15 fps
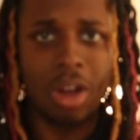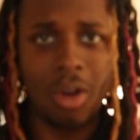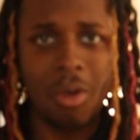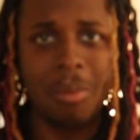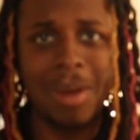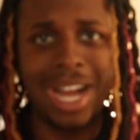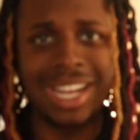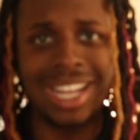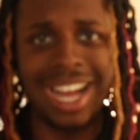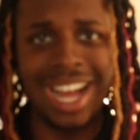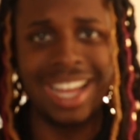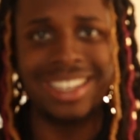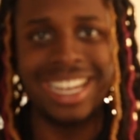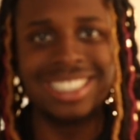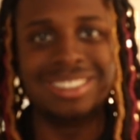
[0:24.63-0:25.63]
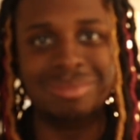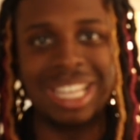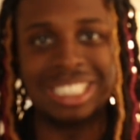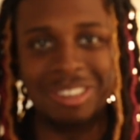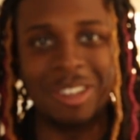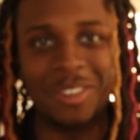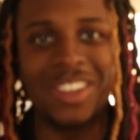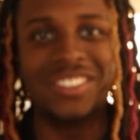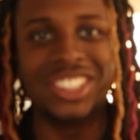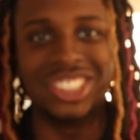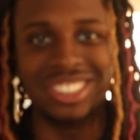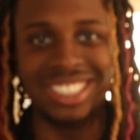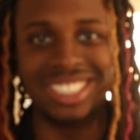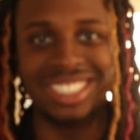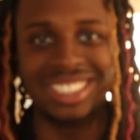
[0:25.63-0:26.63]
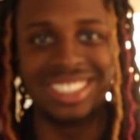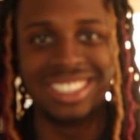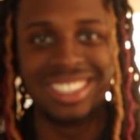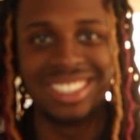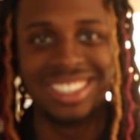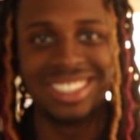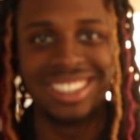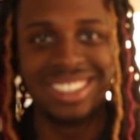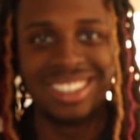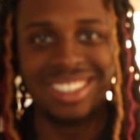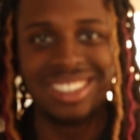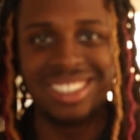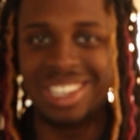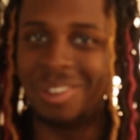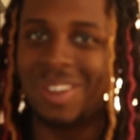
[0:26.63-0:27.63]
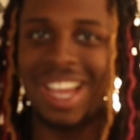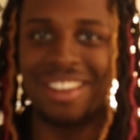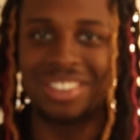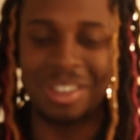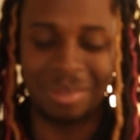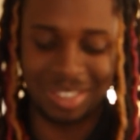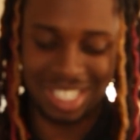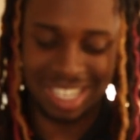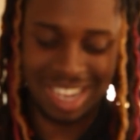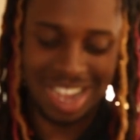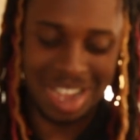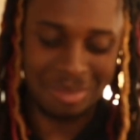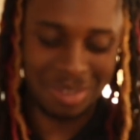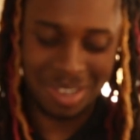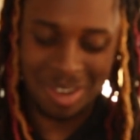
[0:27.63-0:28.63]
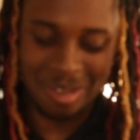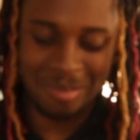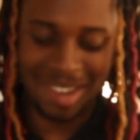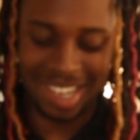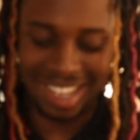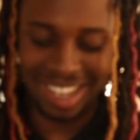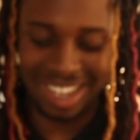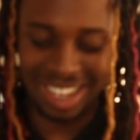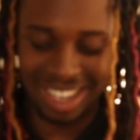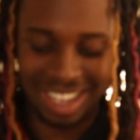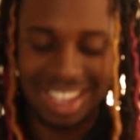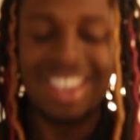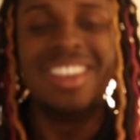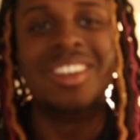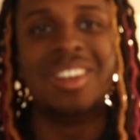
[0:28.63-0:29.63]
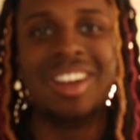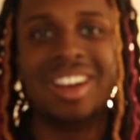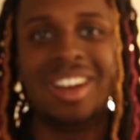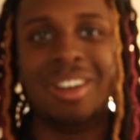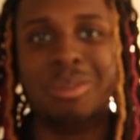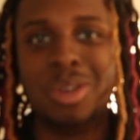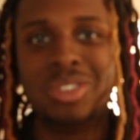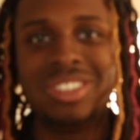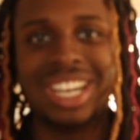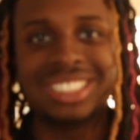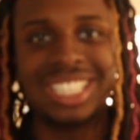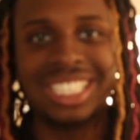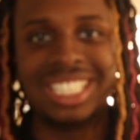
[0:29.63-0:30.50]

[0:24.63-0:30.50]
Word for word: Oh my God, that's that's my favorite drink. Yo, we have so much in common. Oh my oh god. Oh my god, yes. Uh, what would you guys do.